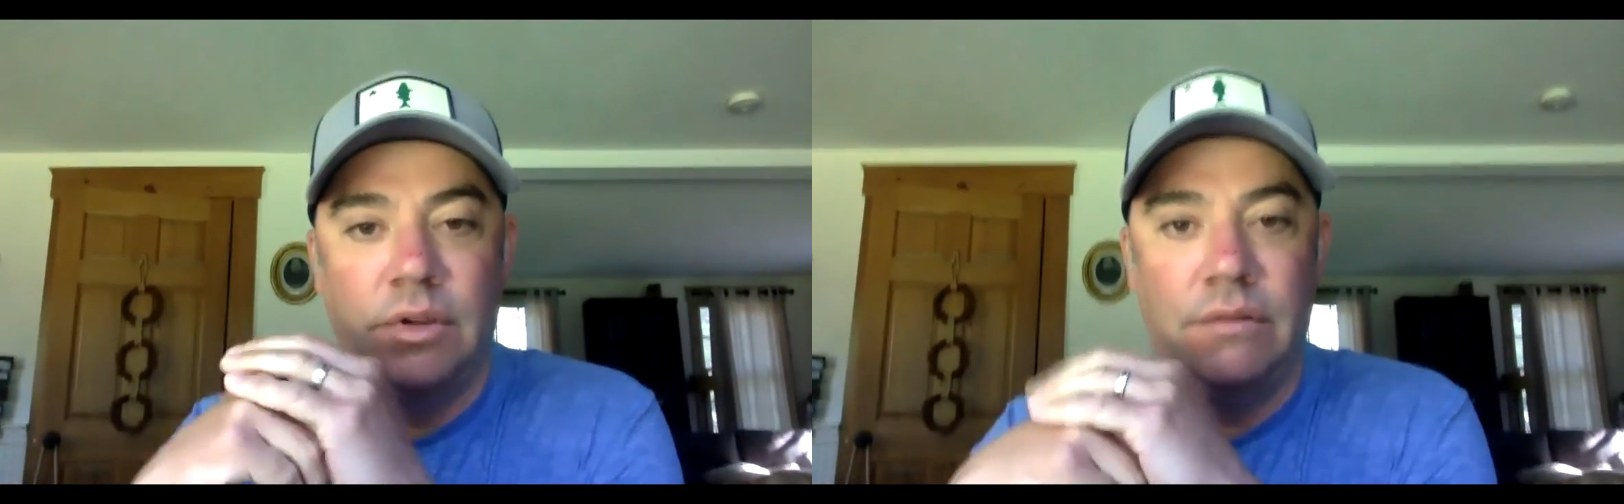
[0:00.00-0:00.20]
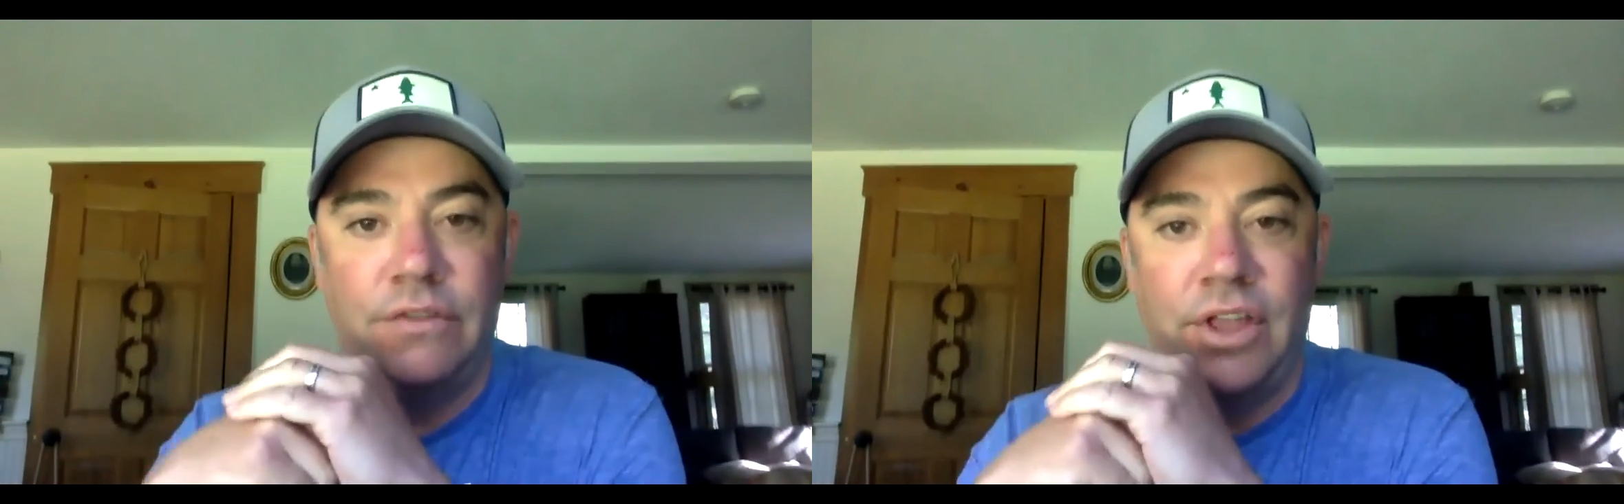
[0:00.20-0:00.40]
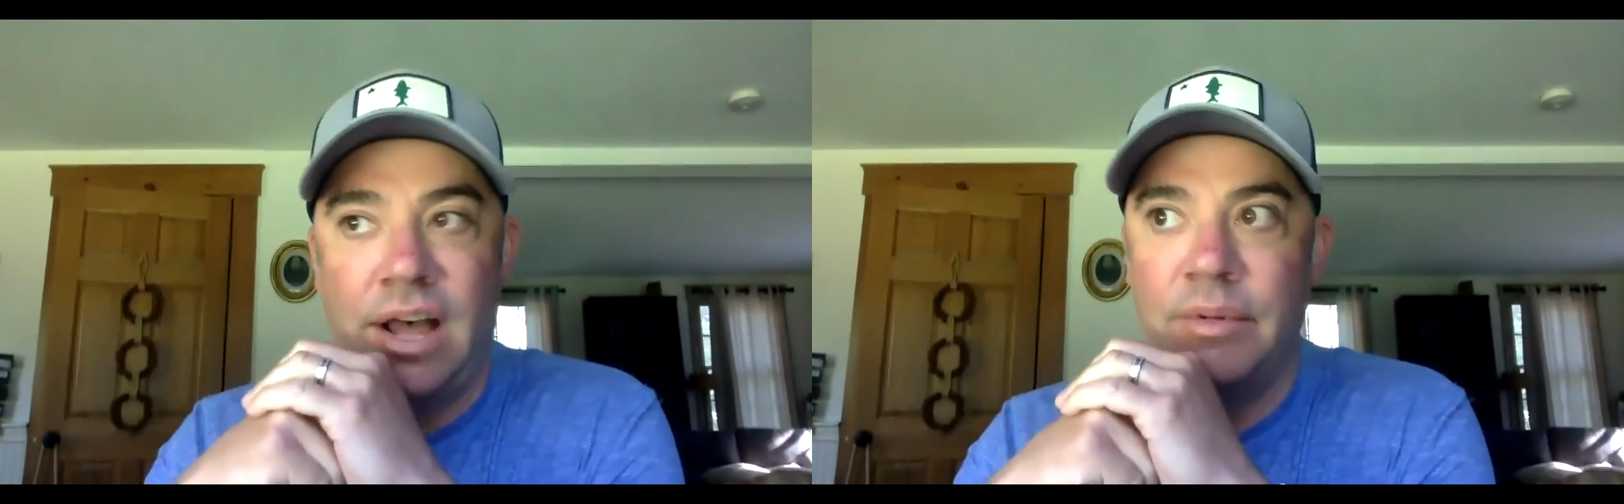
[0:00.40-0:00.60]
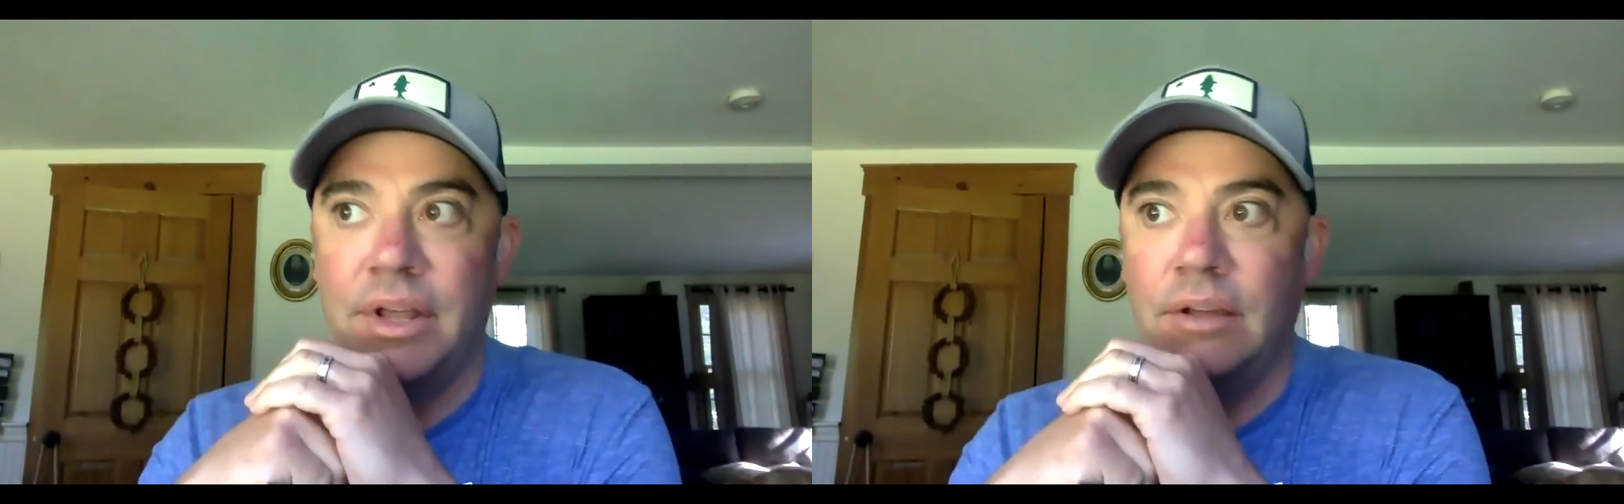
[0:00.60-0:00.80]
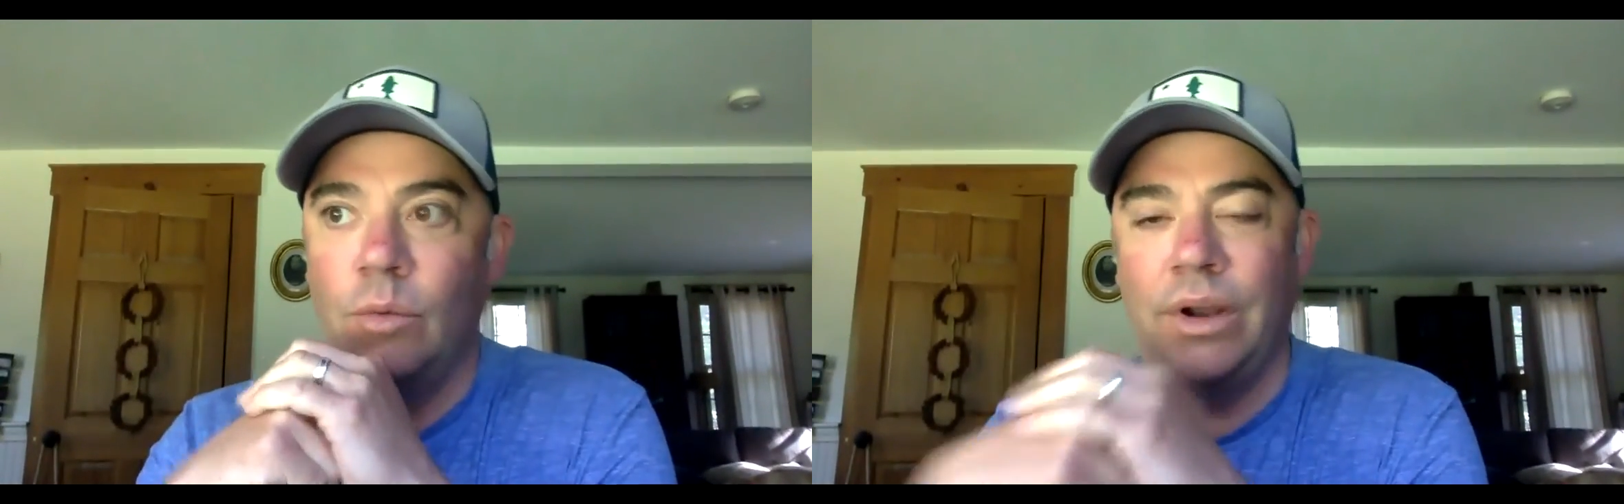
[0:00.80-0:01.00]

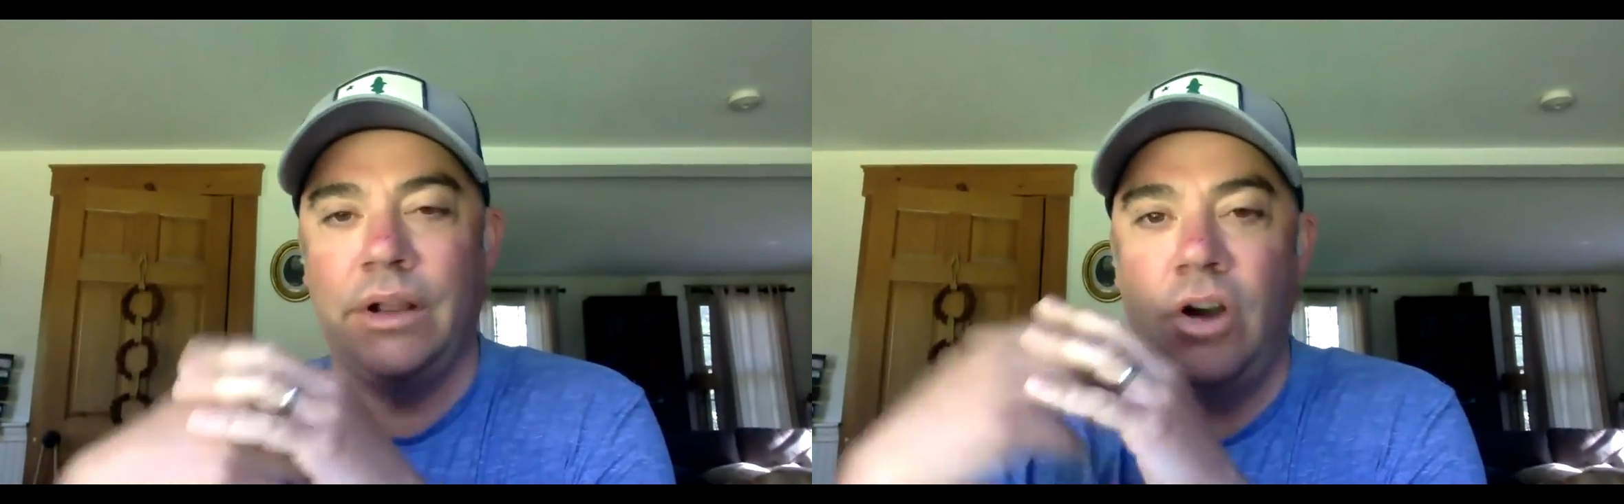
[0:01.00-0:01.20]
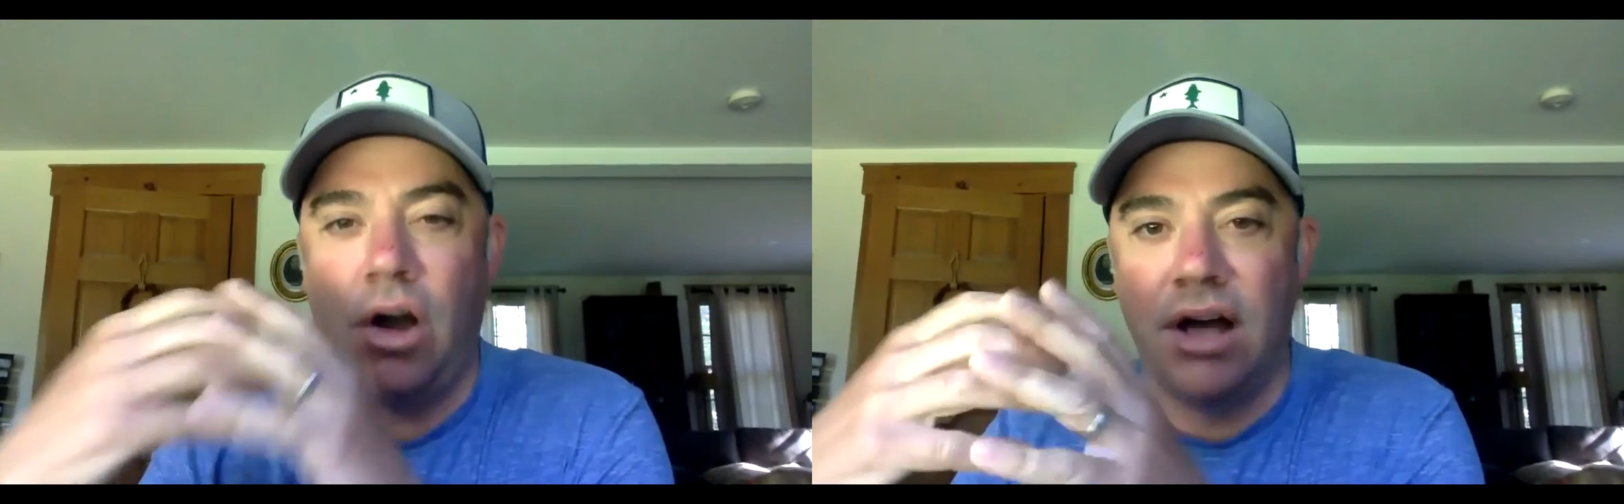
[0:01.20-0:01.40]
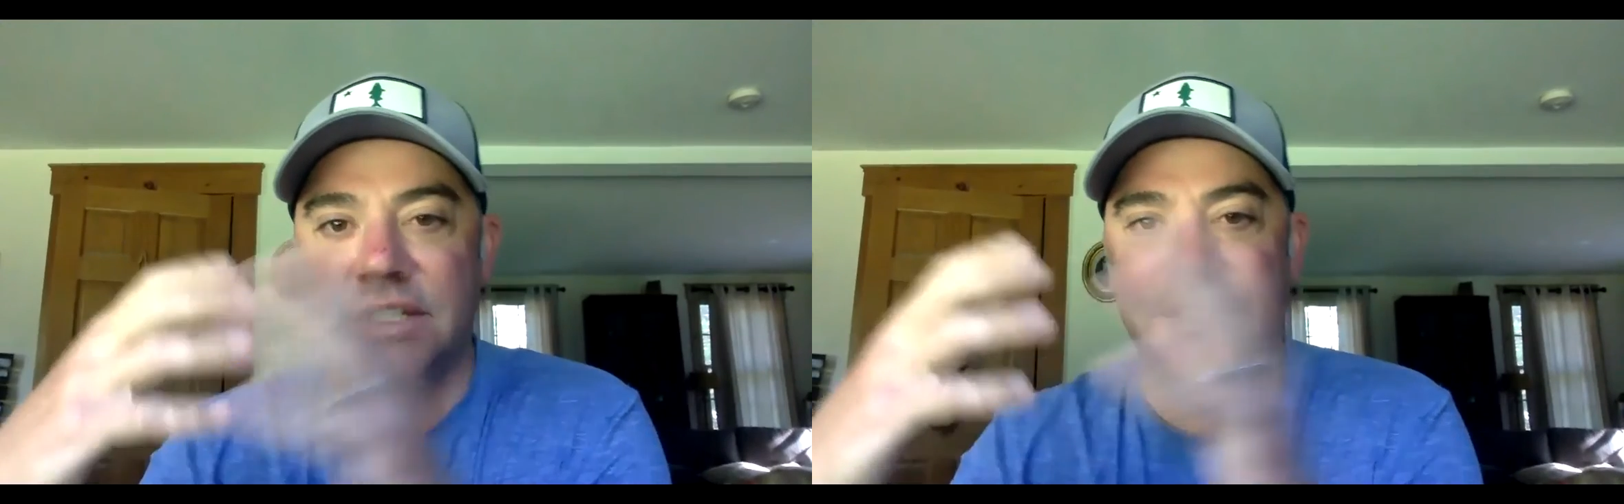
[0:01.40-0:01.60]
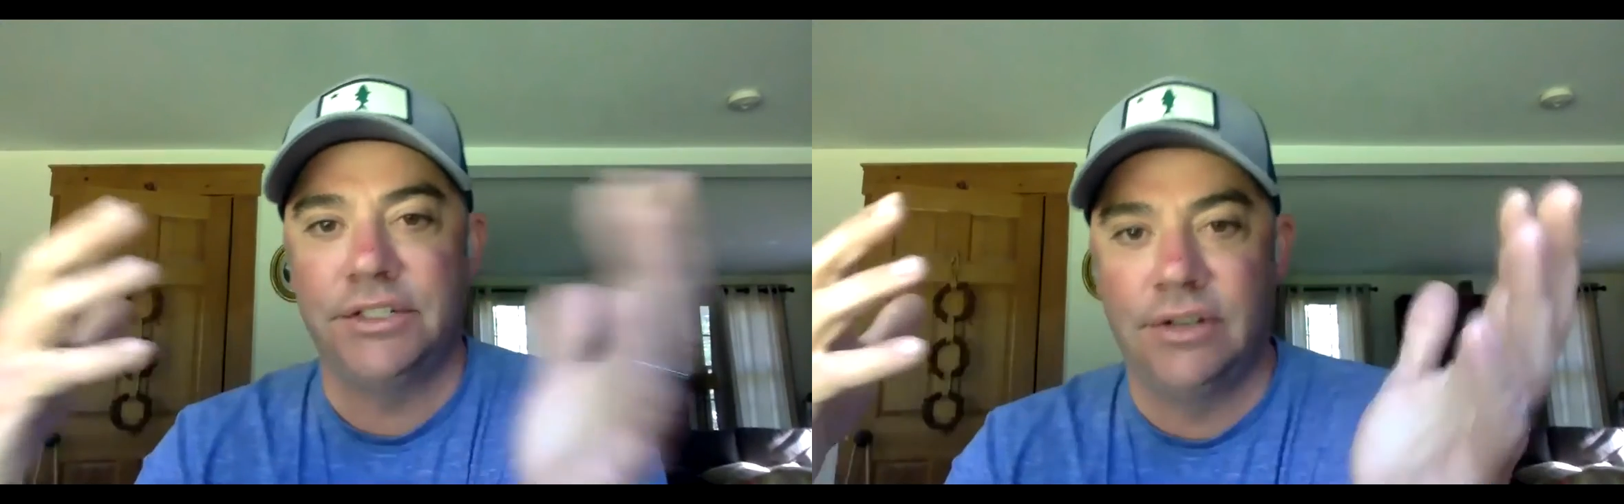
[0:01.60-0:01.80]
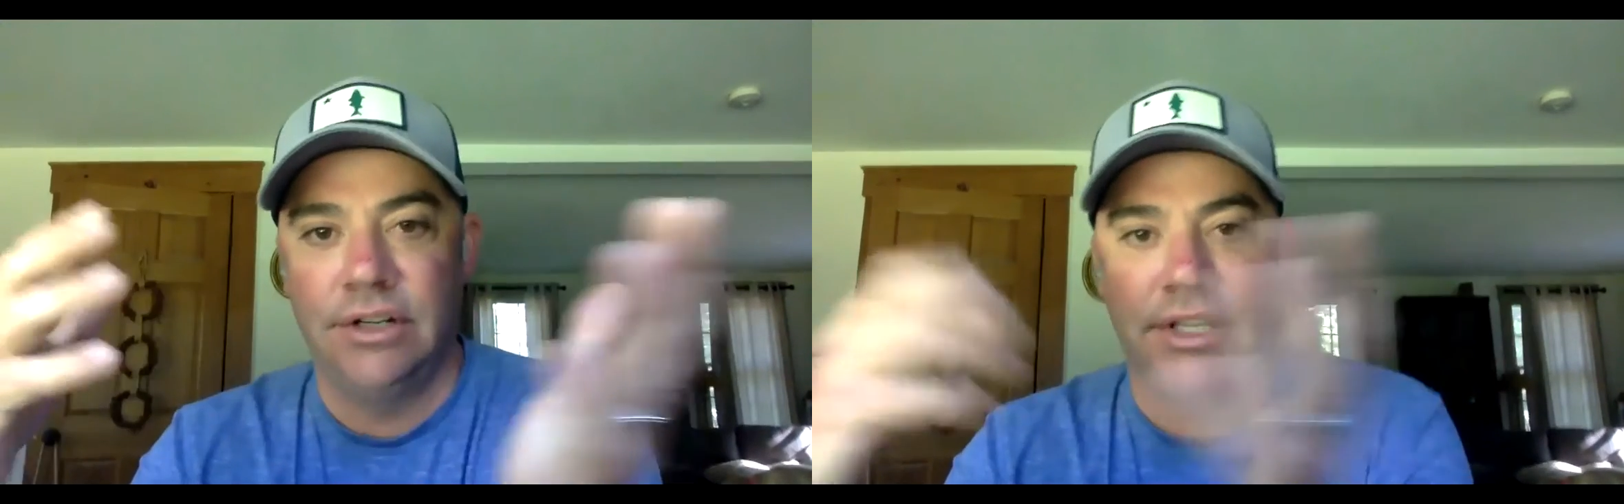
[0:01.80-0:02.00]
phenomenon, what causes certain